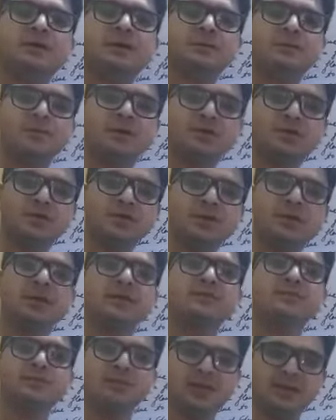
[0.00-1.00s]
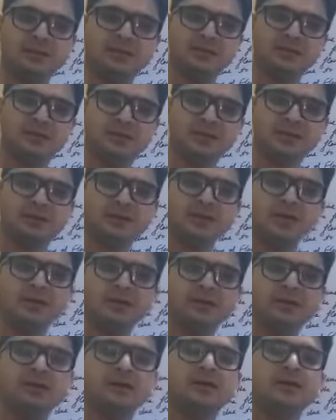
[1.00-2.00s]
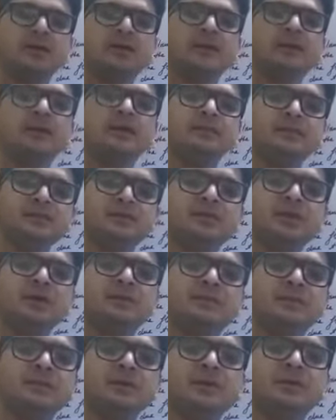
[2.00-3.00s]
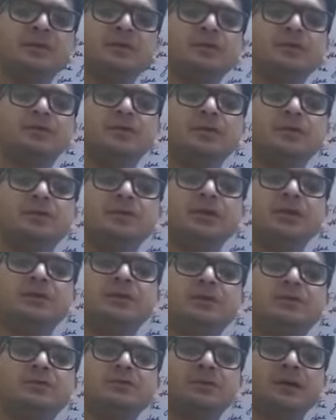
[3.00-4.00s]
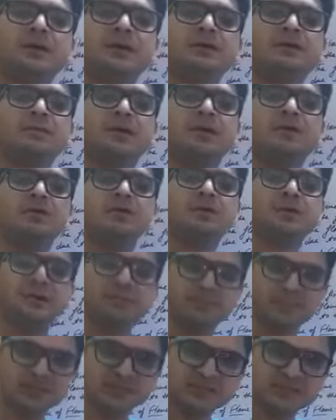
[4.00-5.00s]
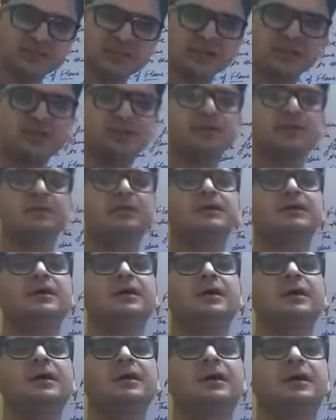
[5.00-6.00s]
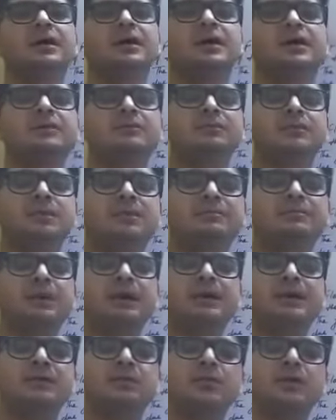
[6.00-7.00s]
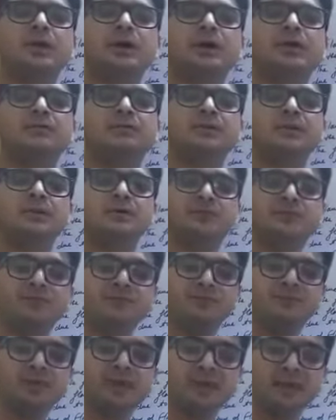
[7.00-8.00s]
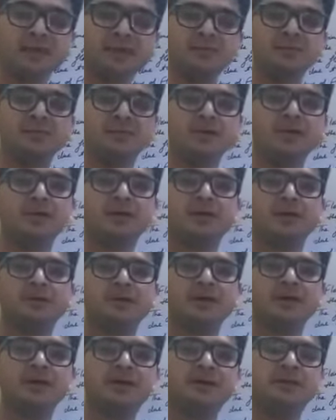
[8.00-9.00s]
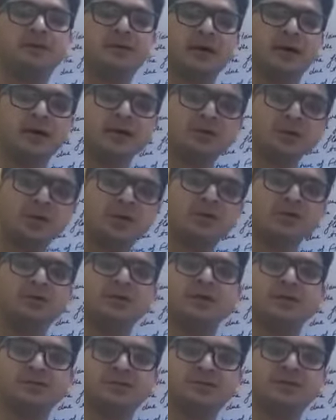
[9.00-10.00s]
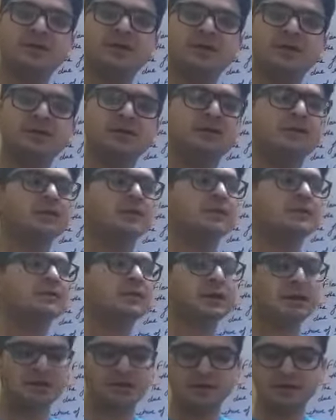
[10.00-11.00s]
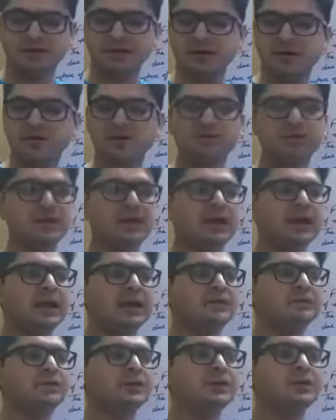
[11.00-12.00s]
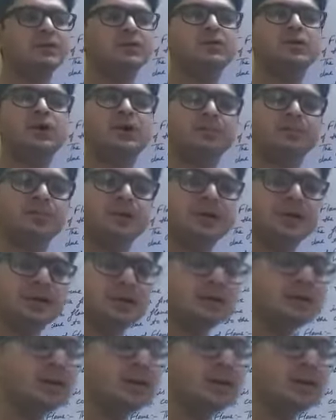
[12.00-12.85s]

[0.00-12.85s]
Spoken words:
Combustion and Flame, right? In this chapter, you will going to study about combustion, particular flame, right? I taught you yesterday, right? Now we have a new topic